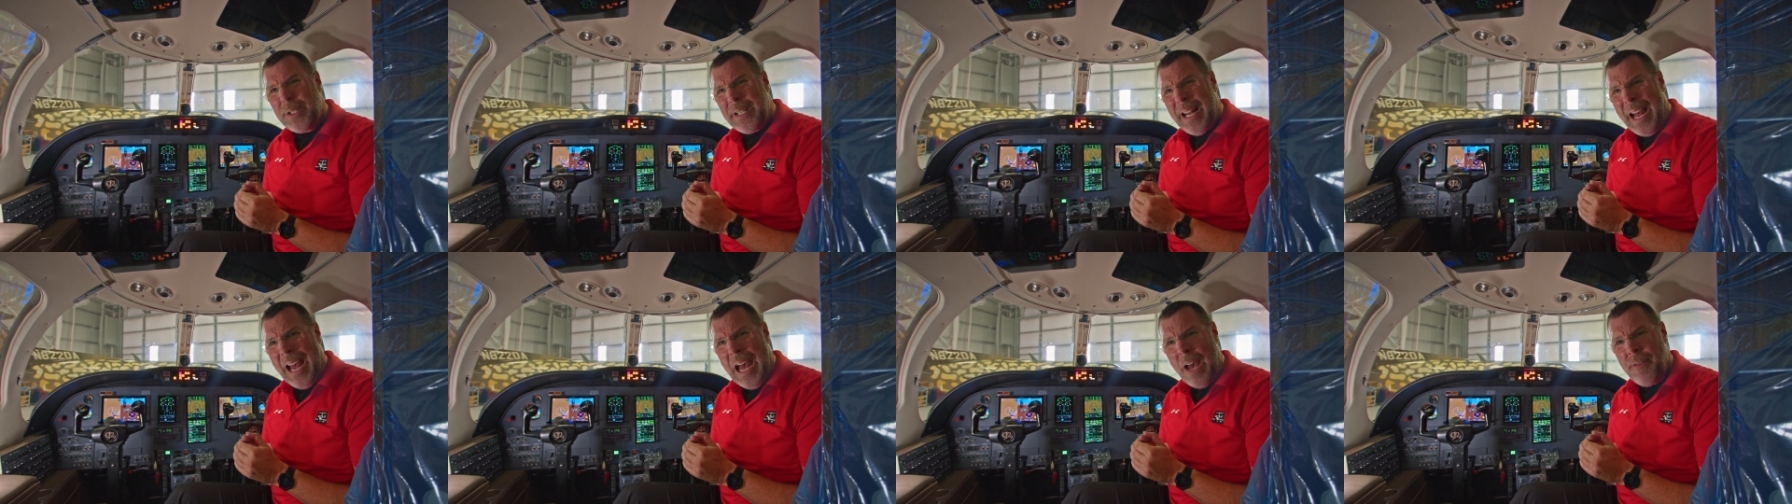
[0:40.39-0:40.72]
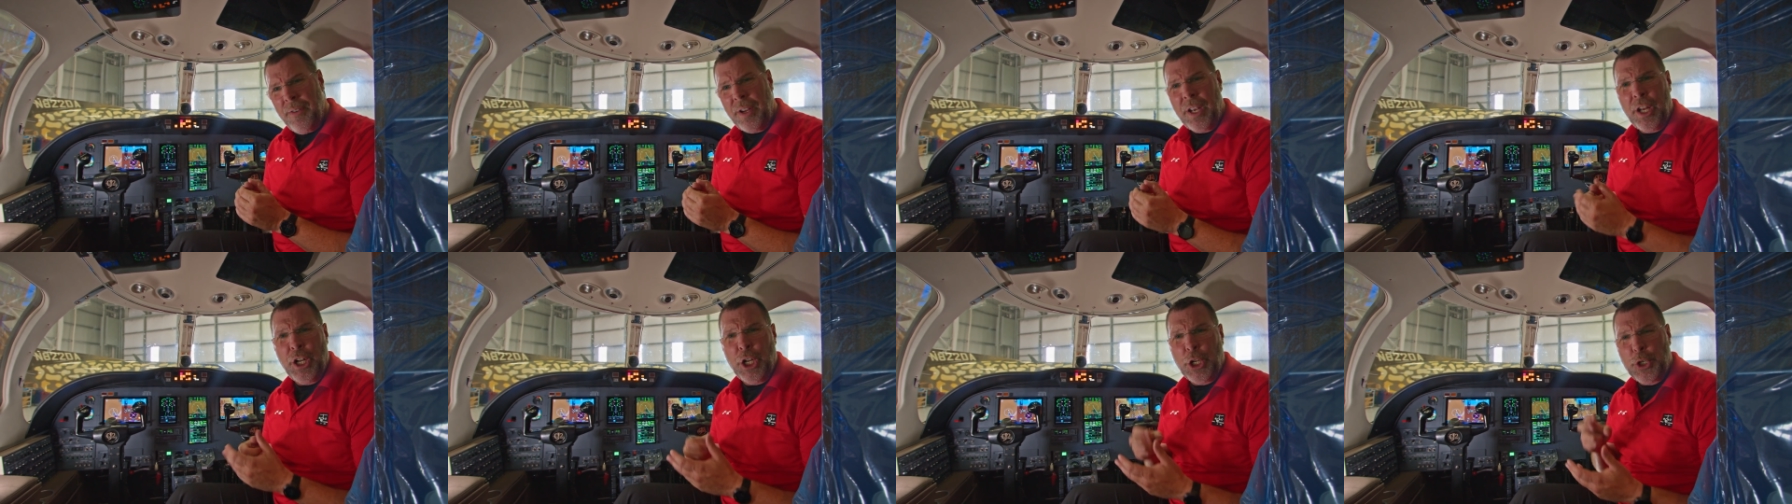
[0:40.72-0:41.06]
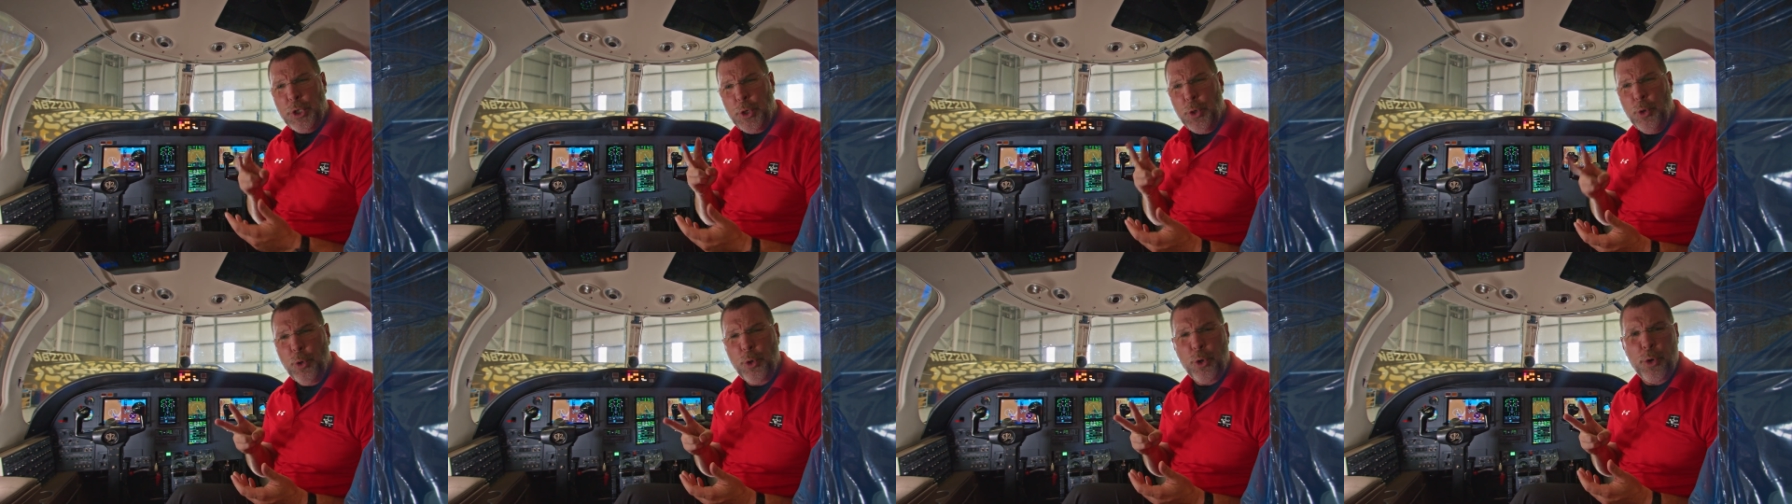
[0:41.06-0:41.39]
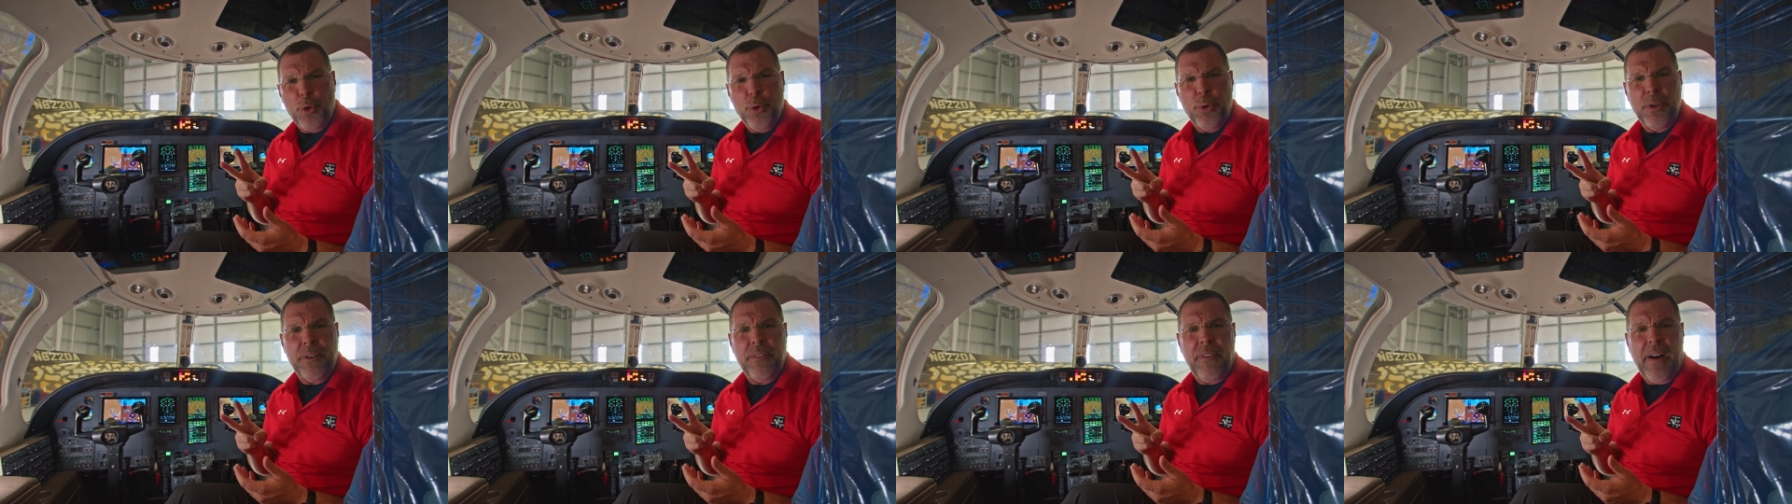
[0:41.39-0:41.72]
to having in a
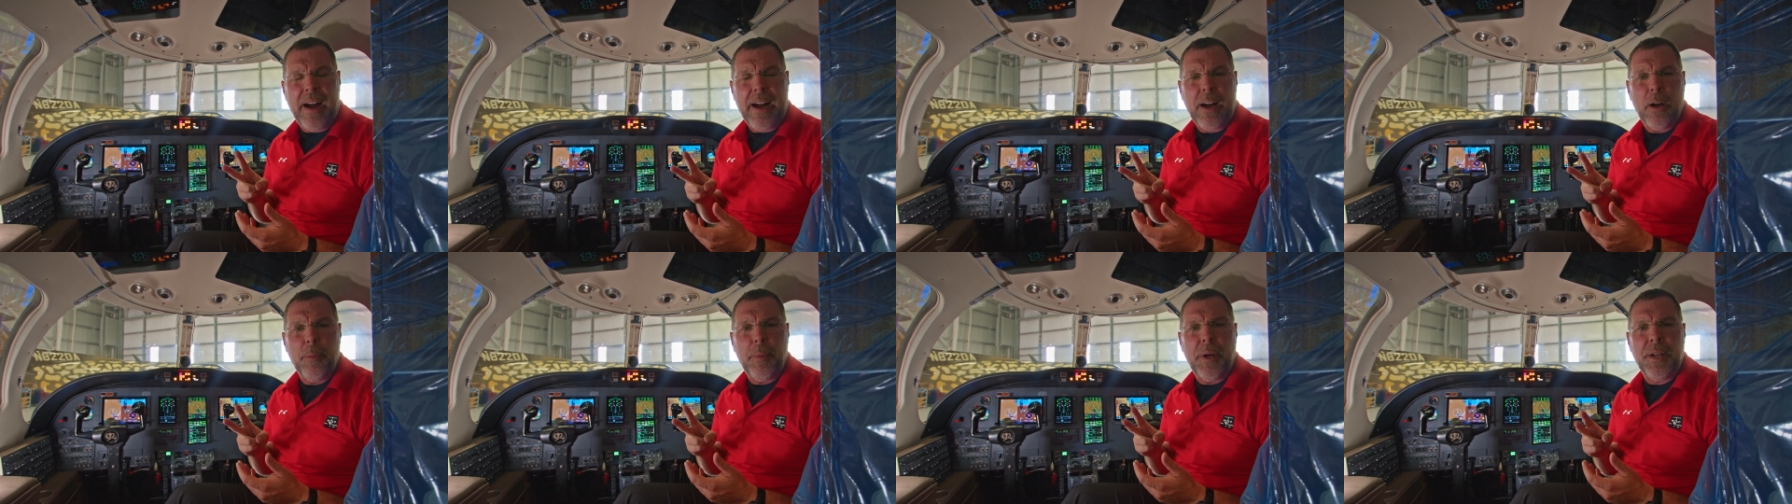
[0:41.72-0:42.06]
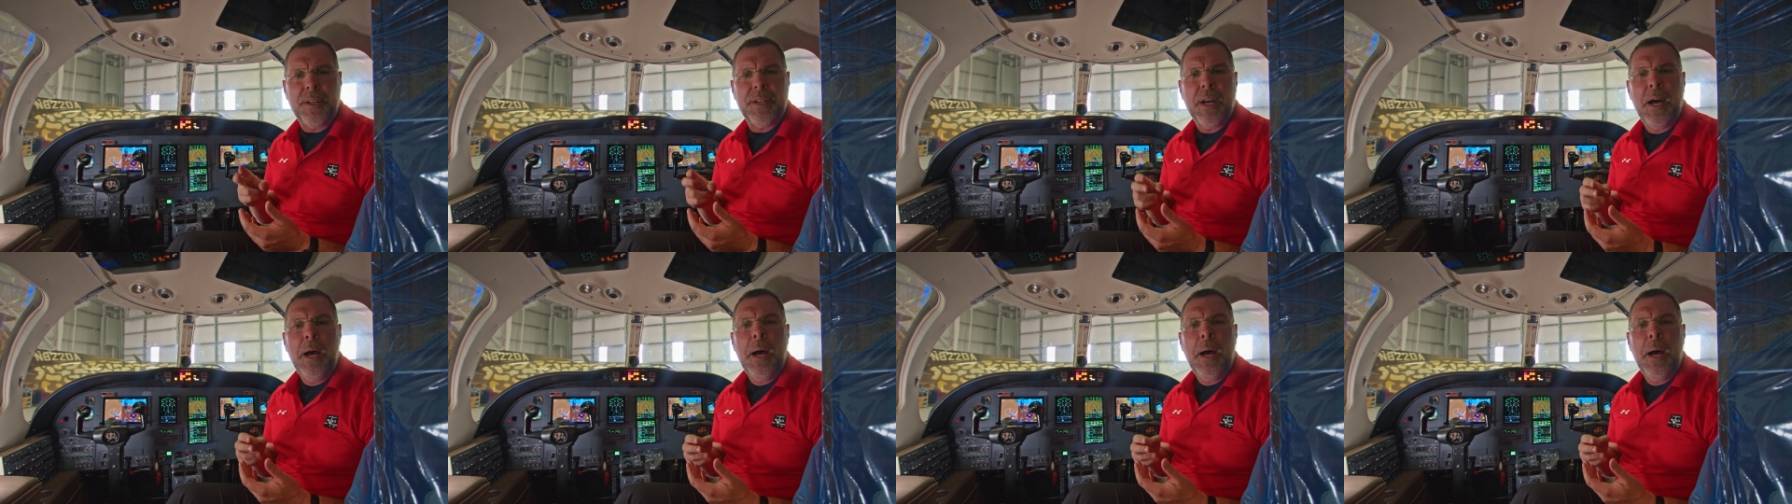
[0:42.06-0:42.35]
two-crew environment,